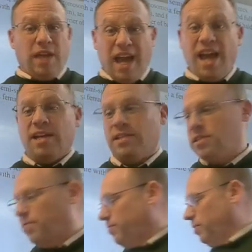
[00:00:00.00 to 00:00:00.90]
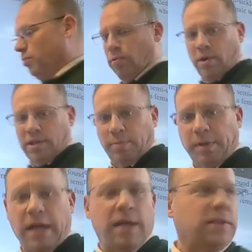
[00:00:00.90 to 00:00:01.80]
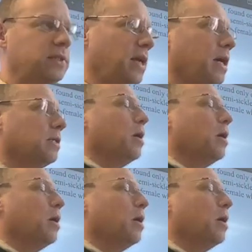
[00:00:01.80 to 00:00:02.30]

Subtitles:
Yes. Want the pass? Yeah.